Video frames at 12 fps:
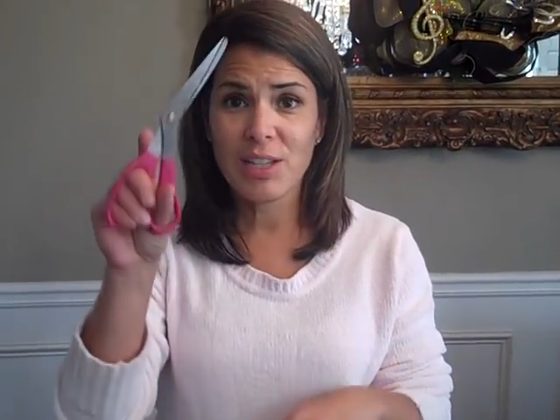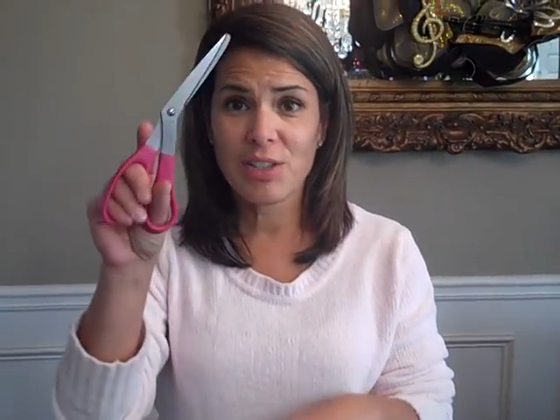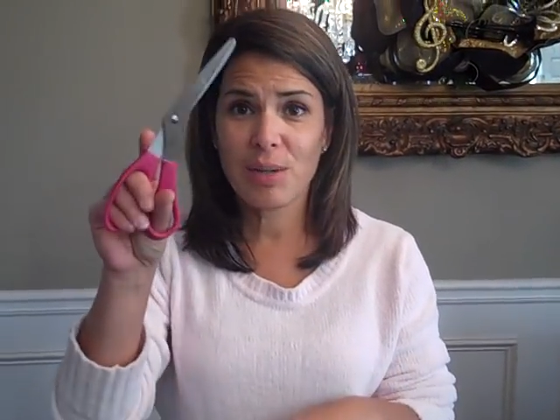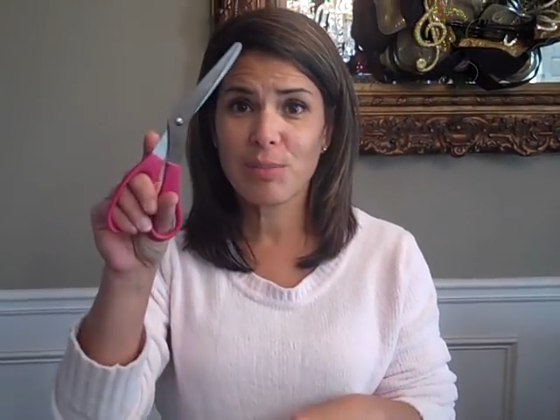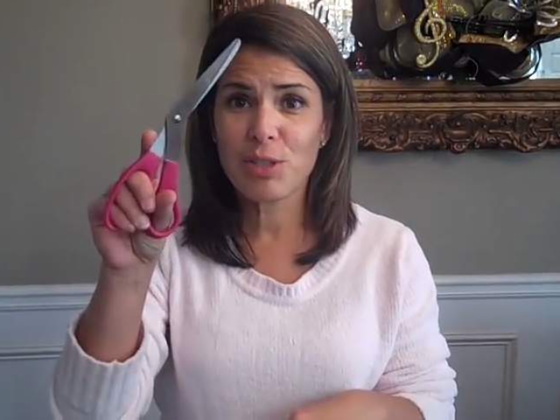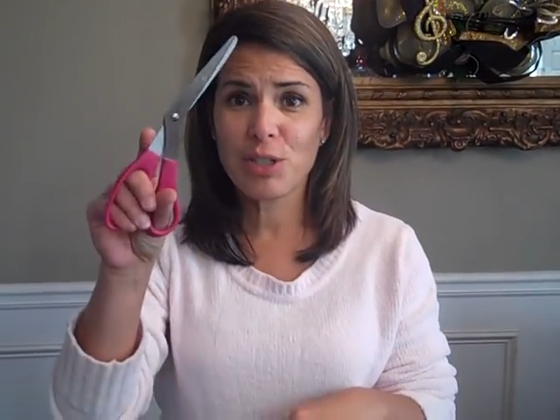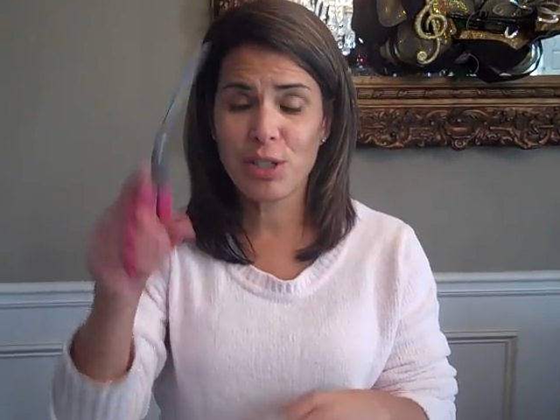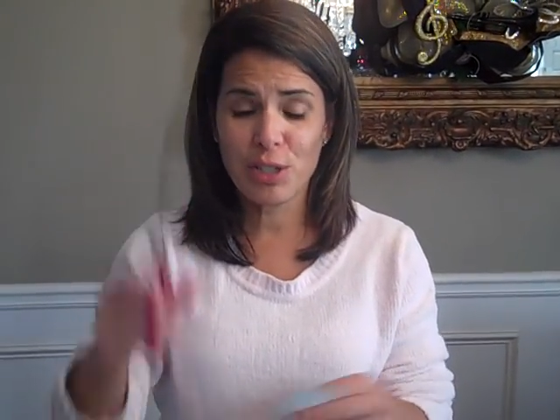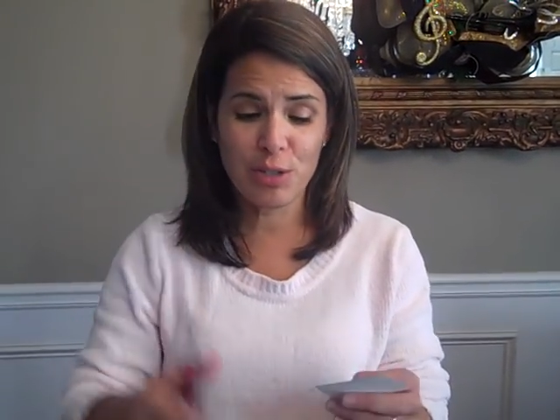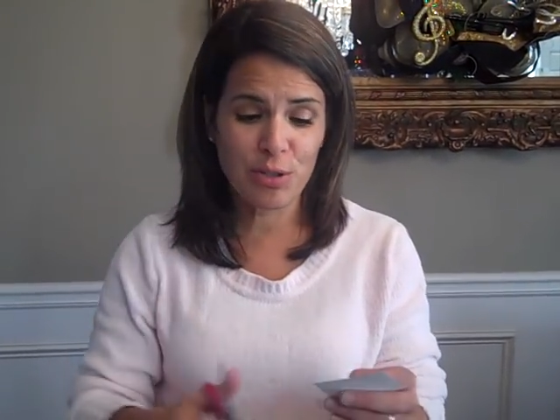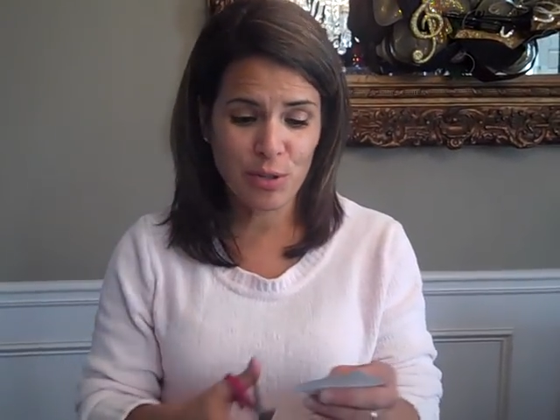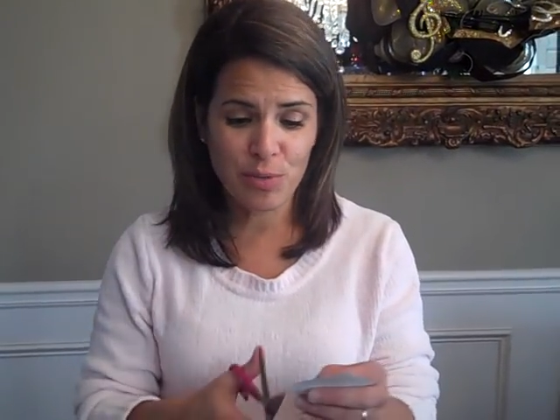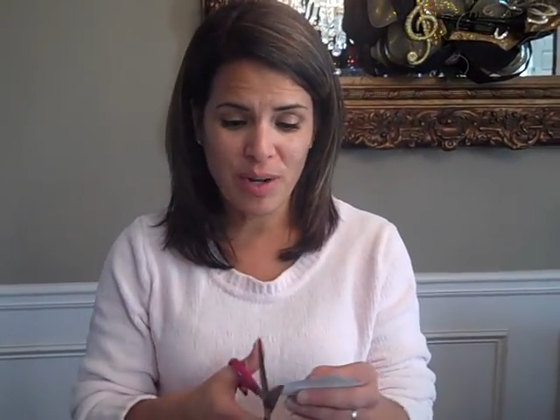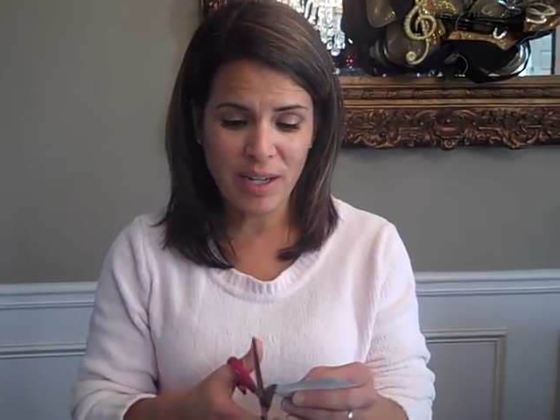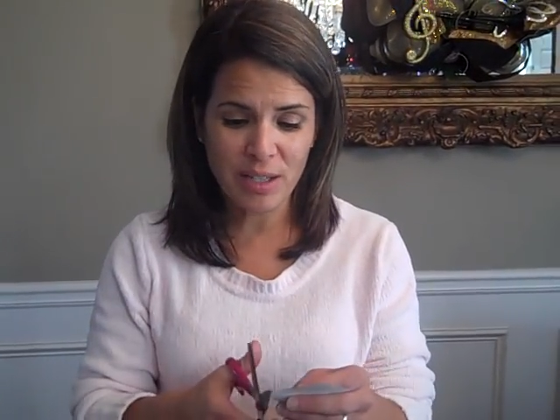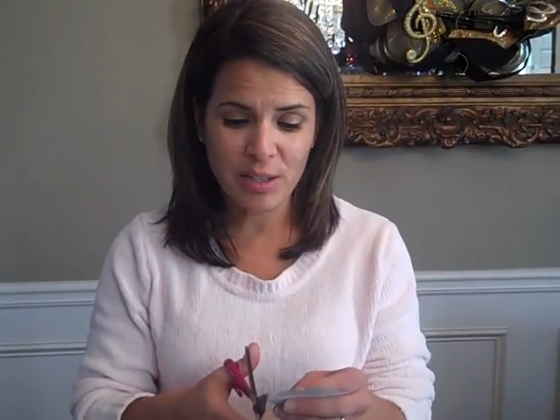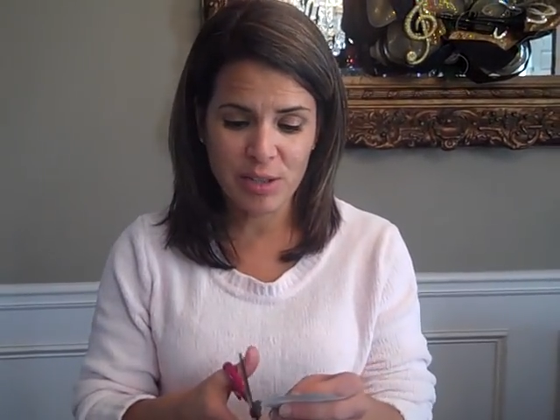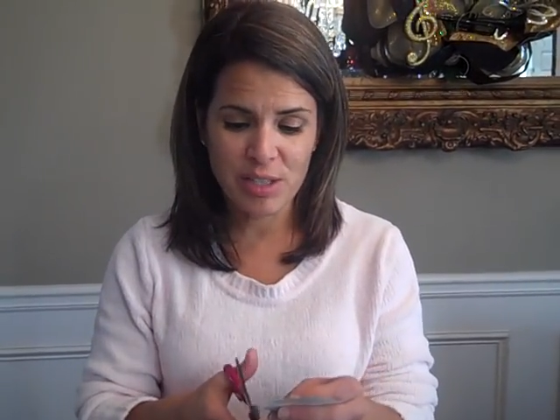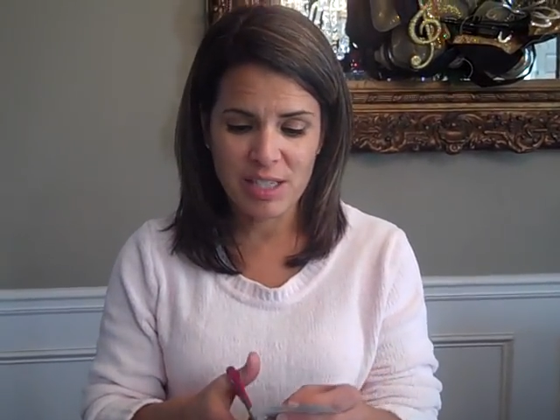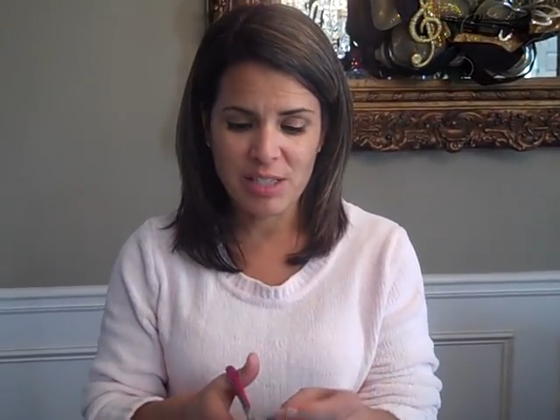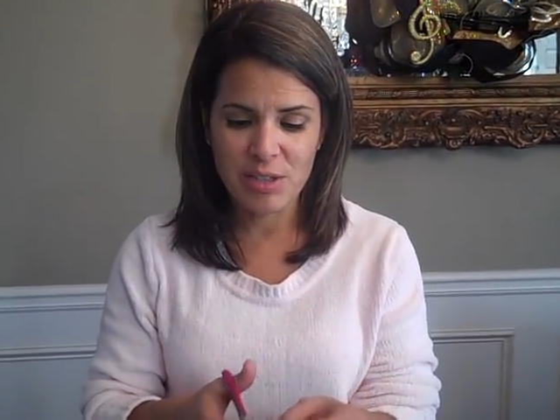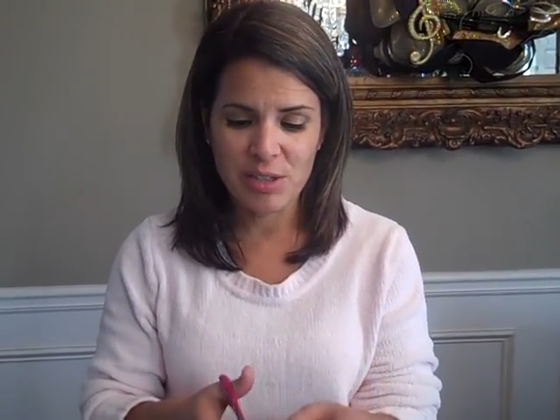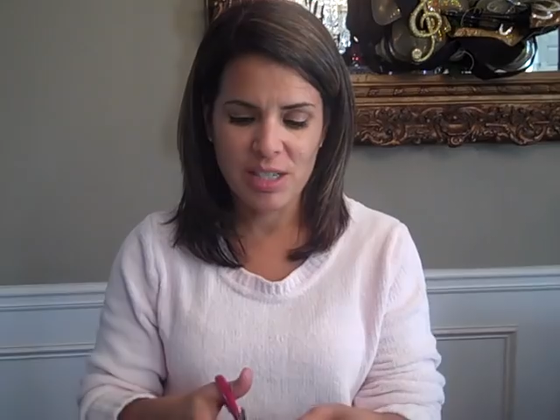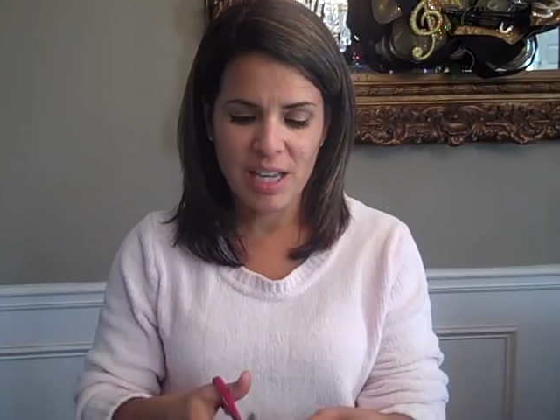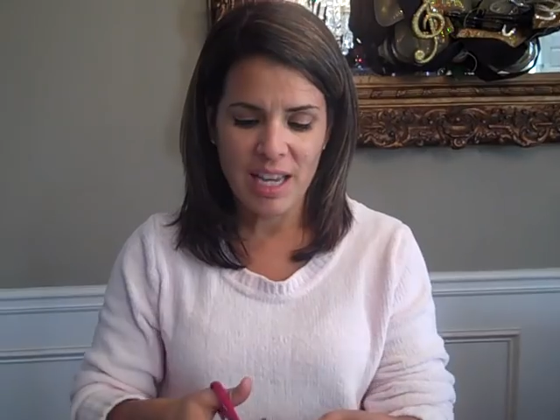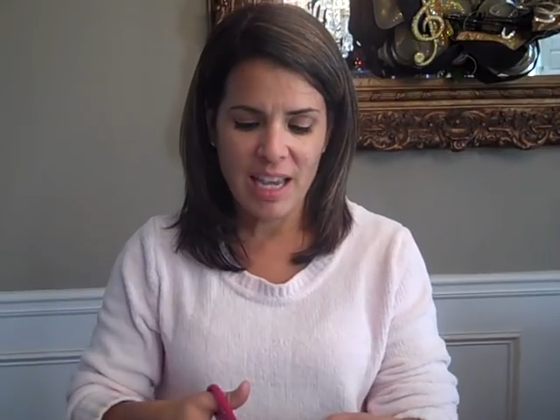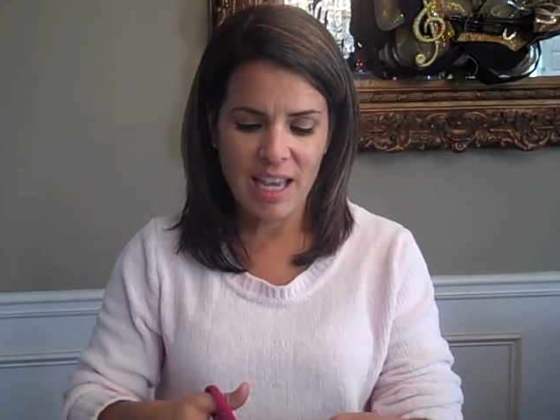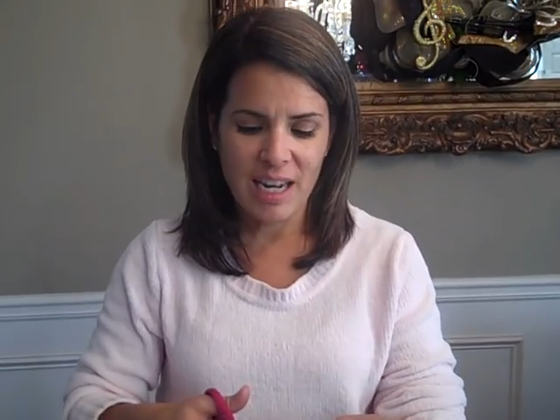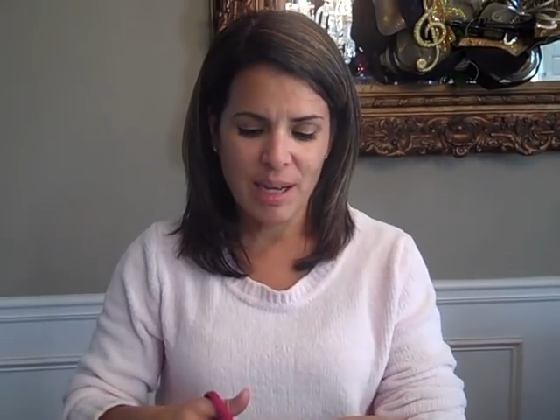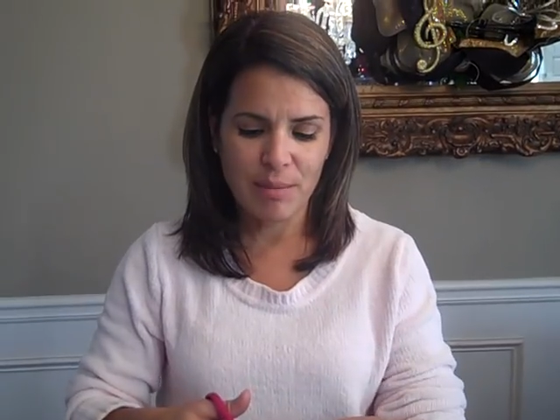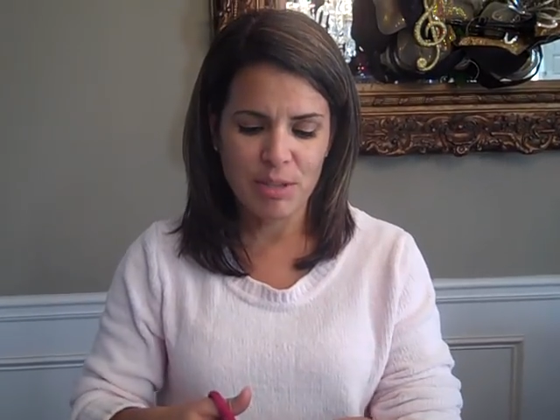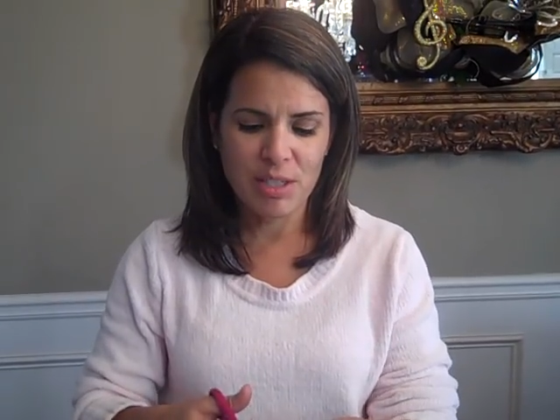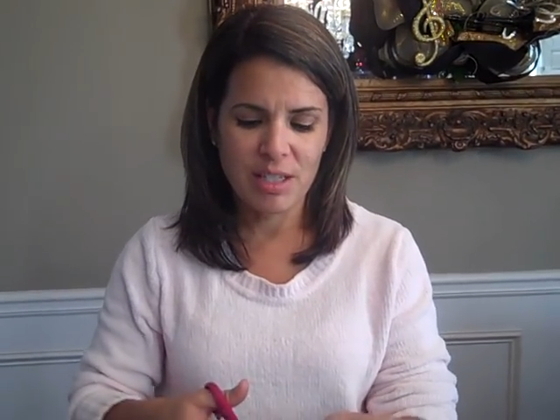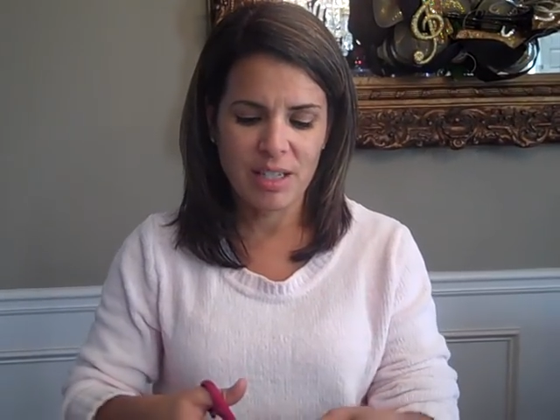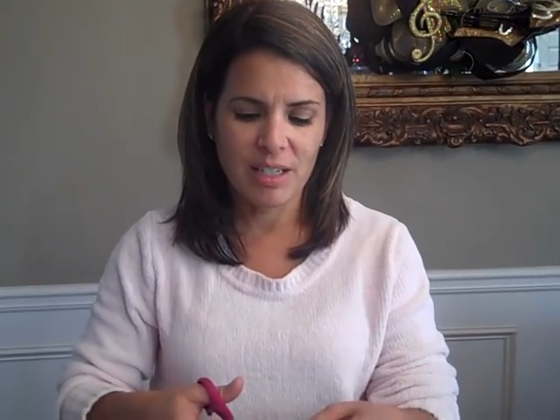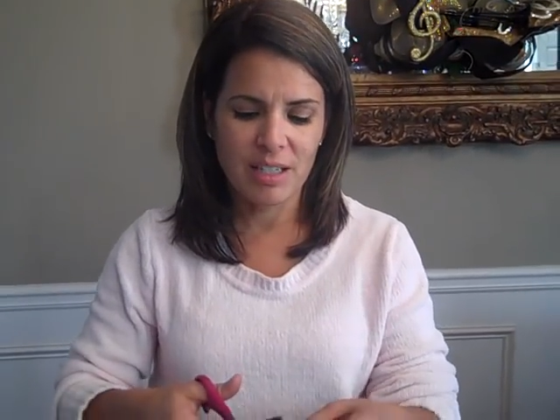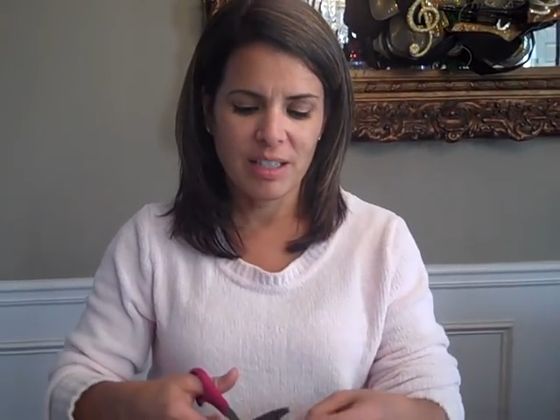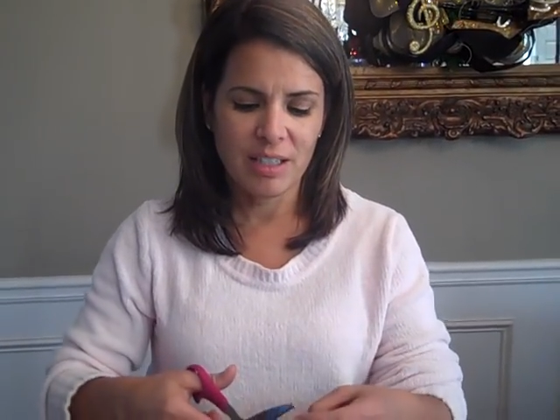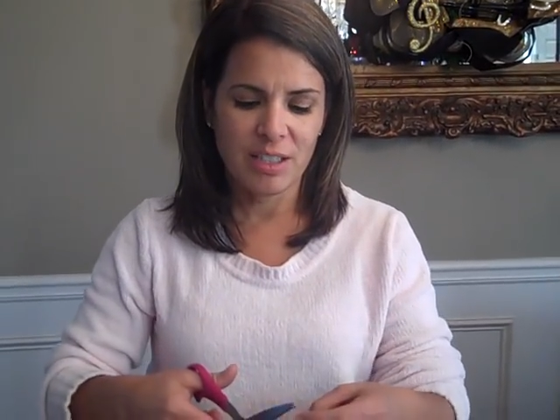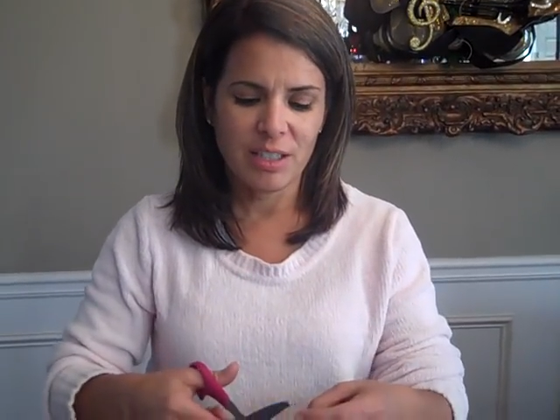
so I'm just going to use regular scissors, and I'm just going to